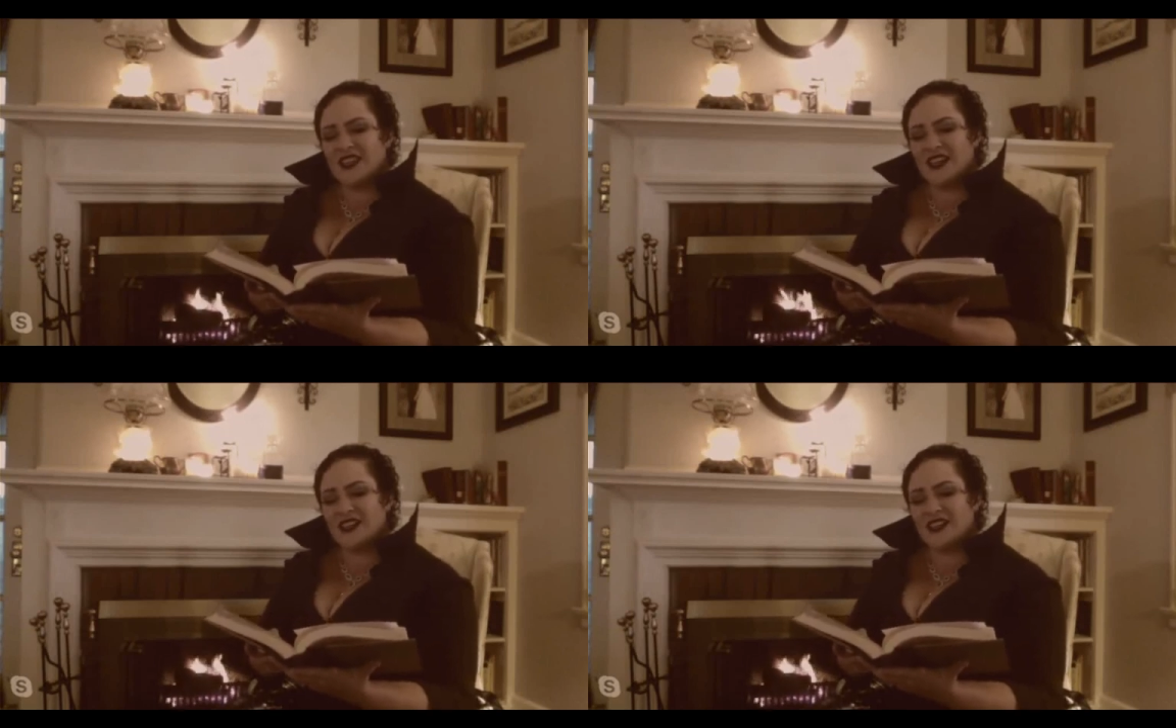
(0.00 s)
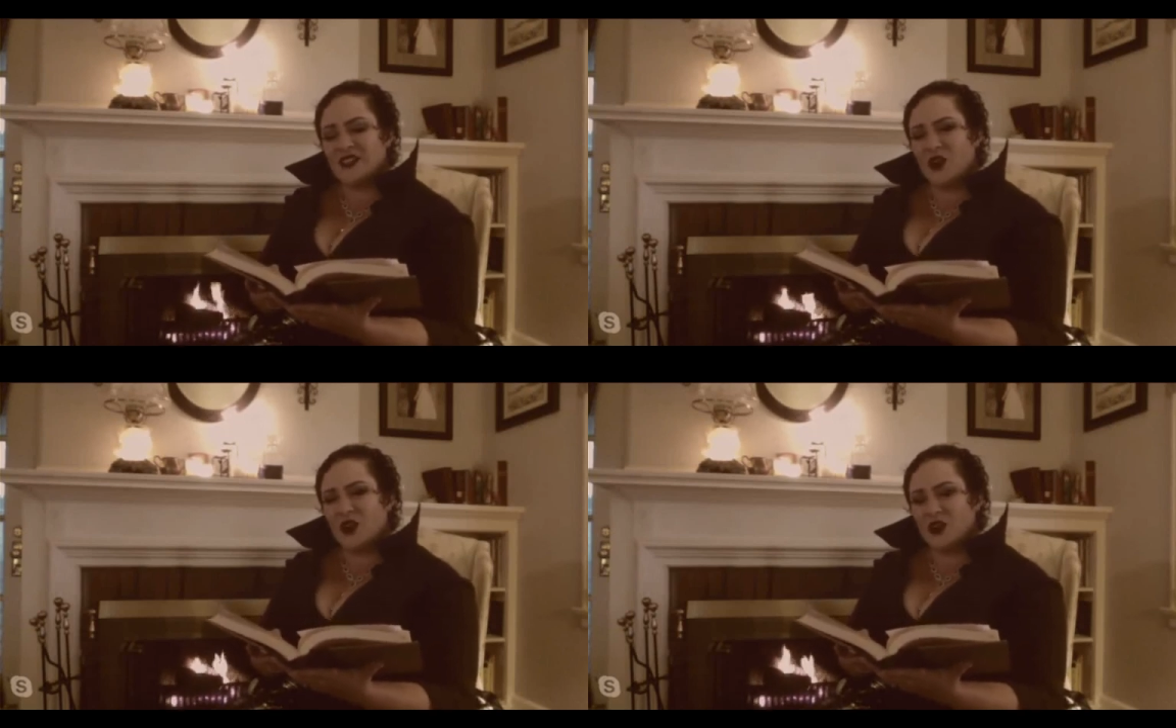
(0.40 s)
had the
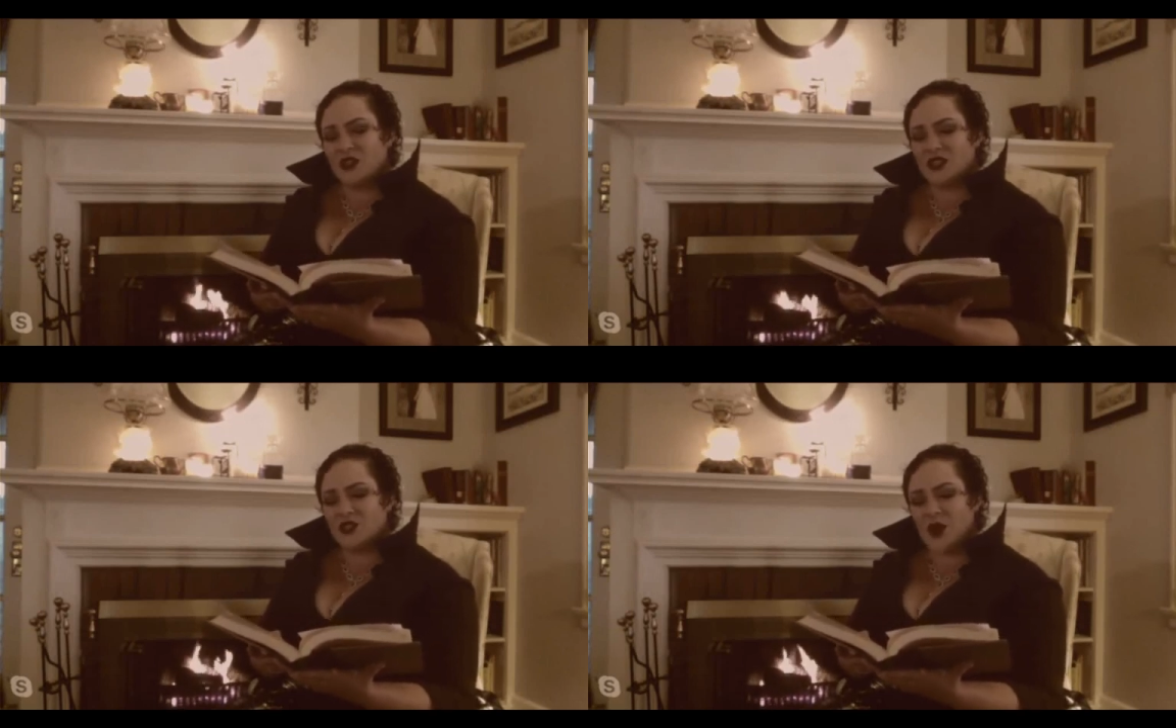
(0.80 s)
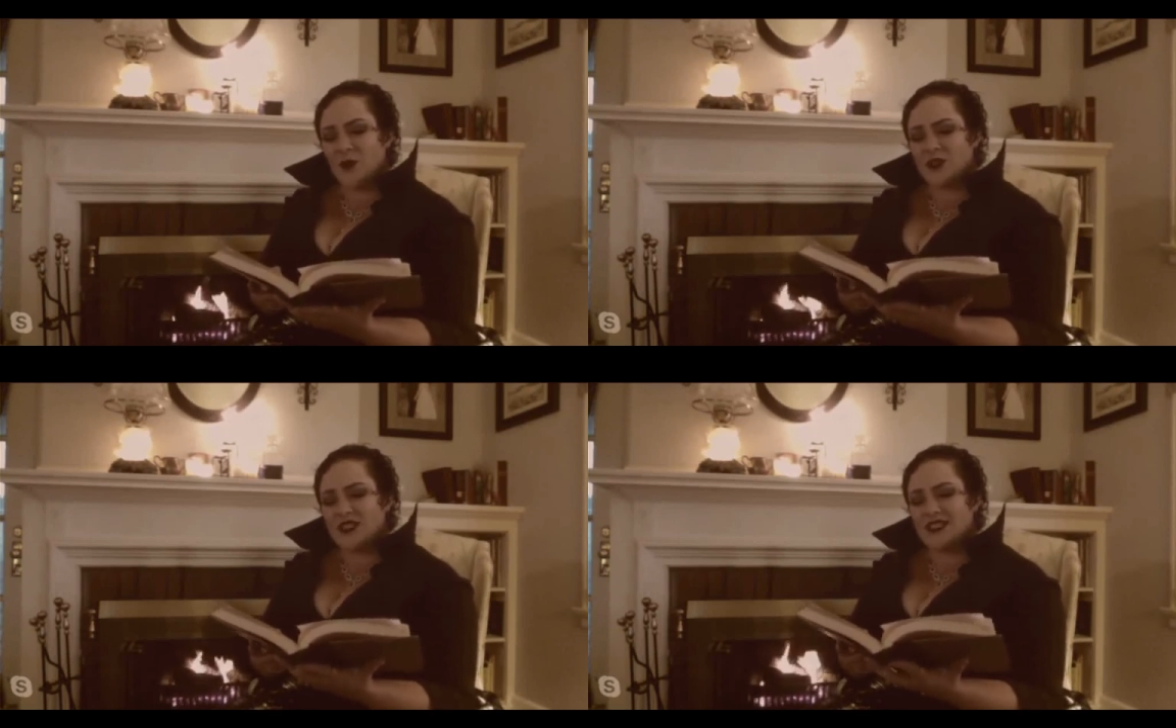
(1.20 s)
artist
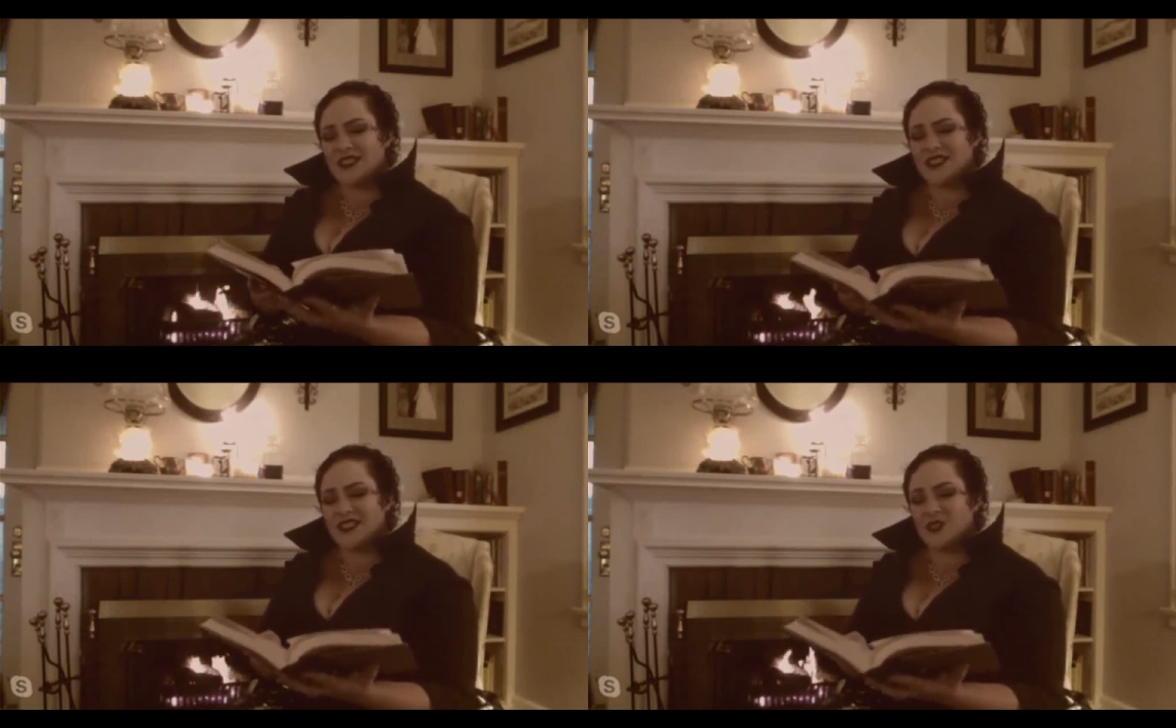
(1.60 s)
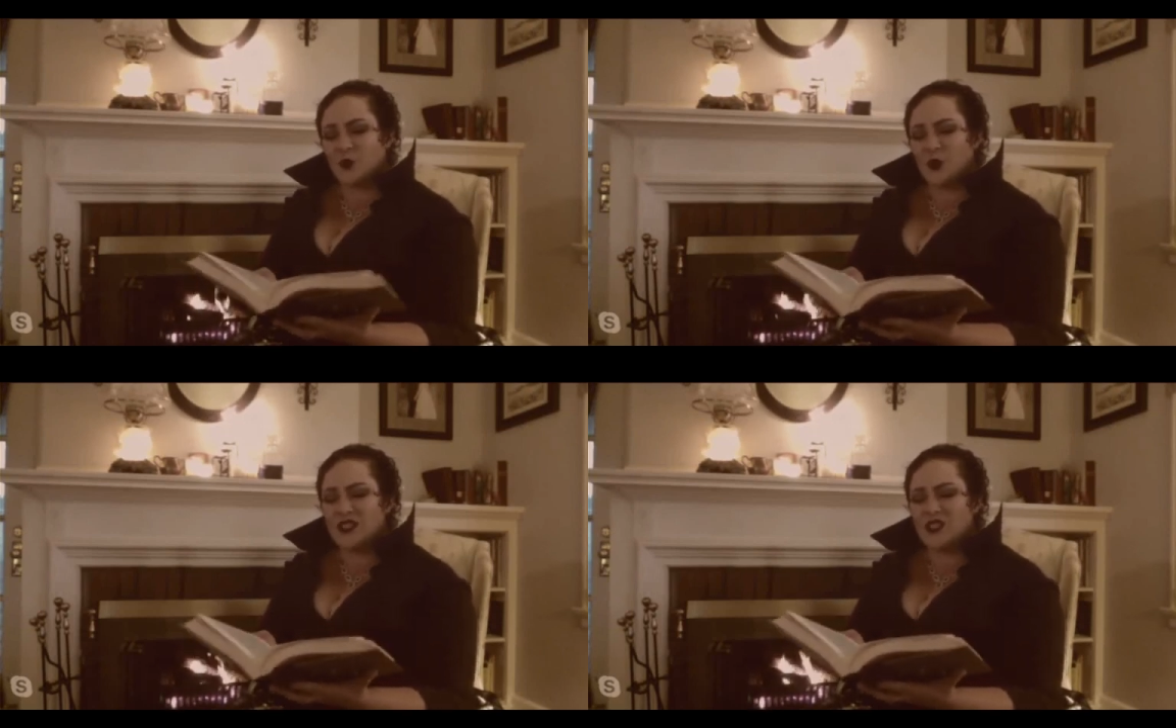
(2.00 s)
represented his
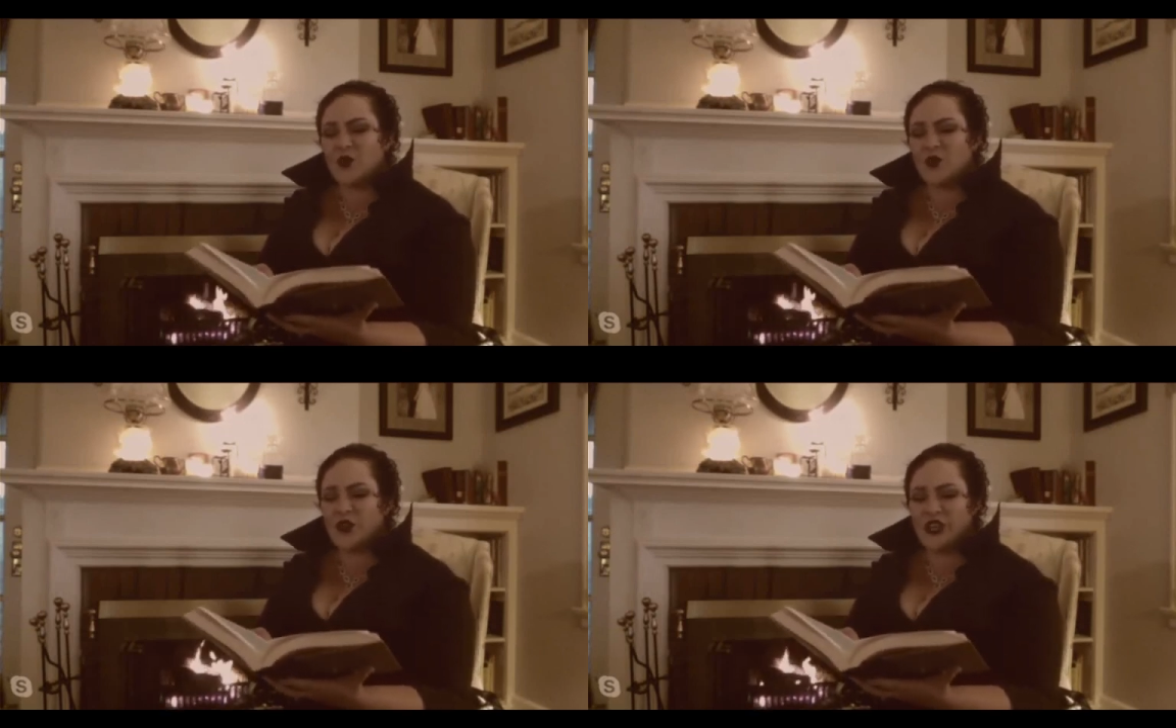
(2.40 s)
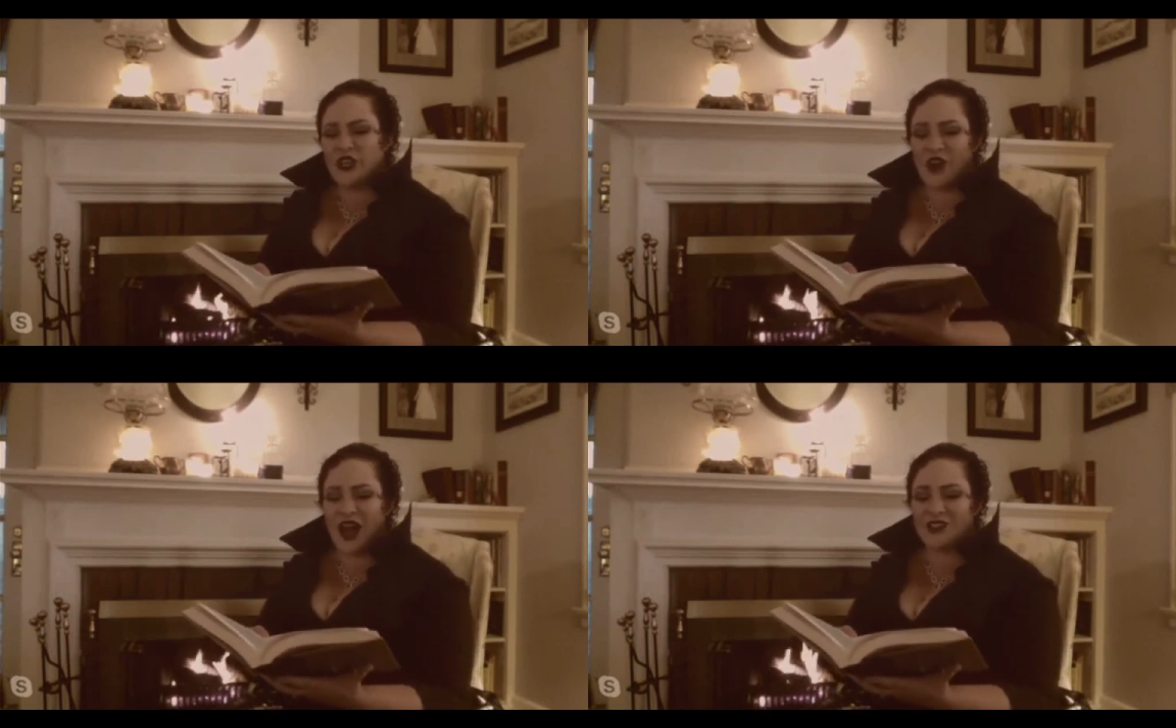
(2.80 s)
principal
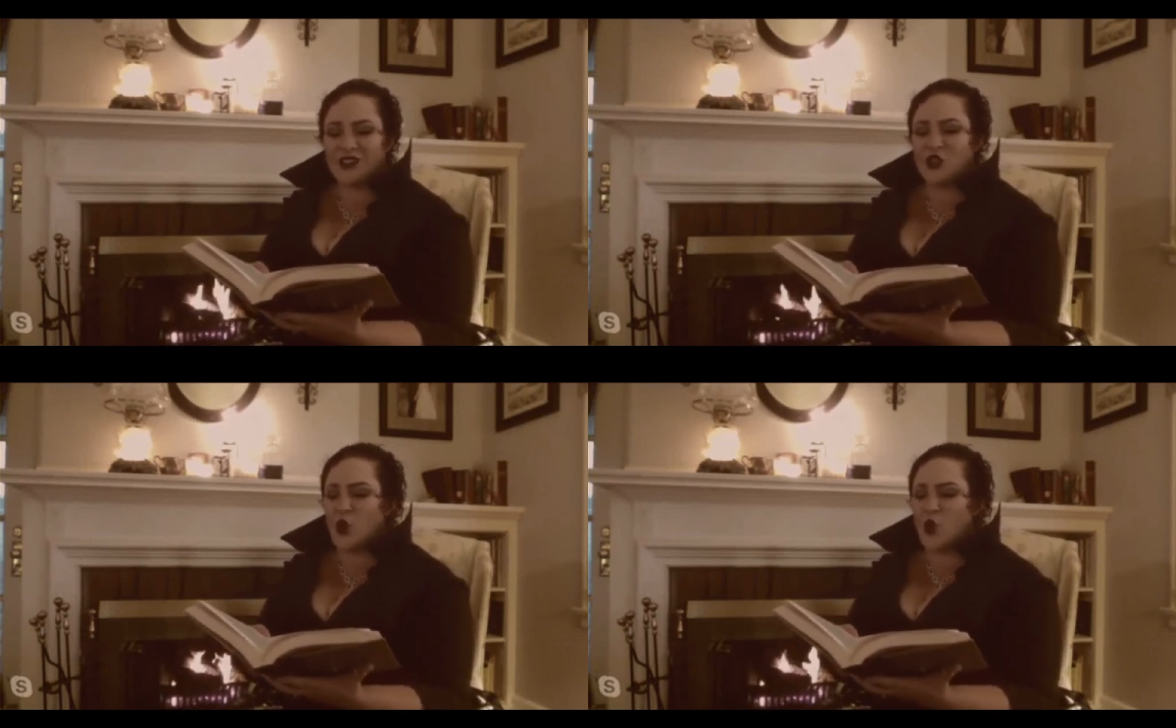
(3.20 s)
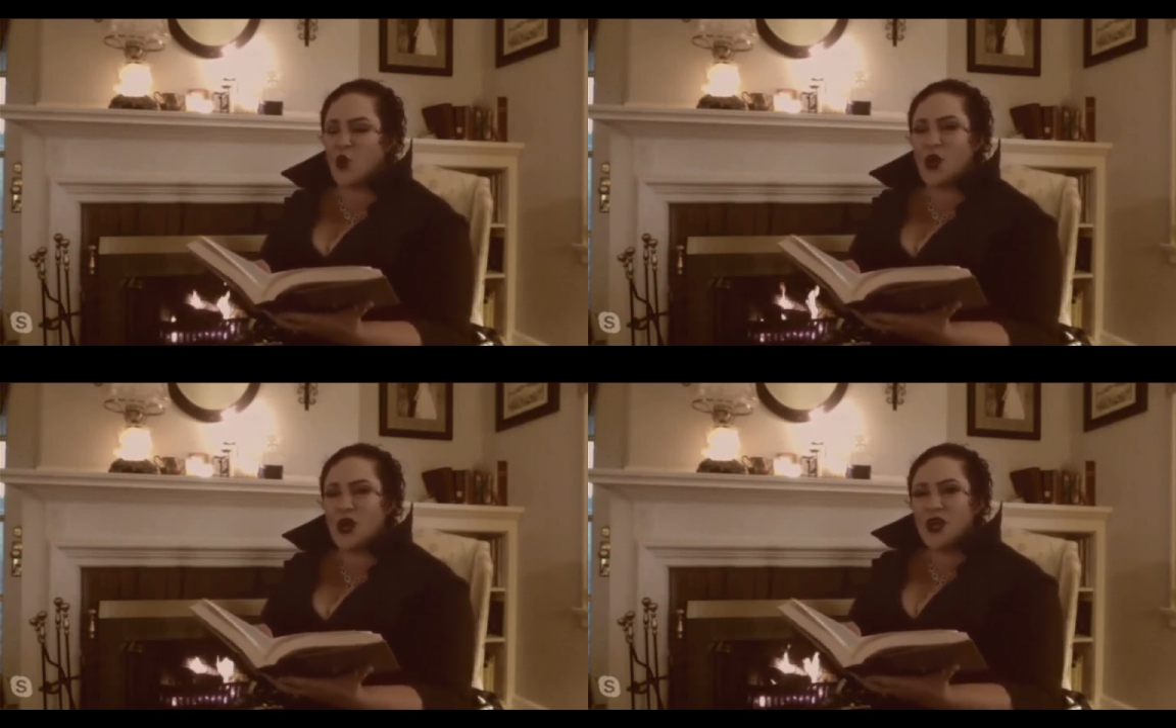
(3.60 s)
figure as so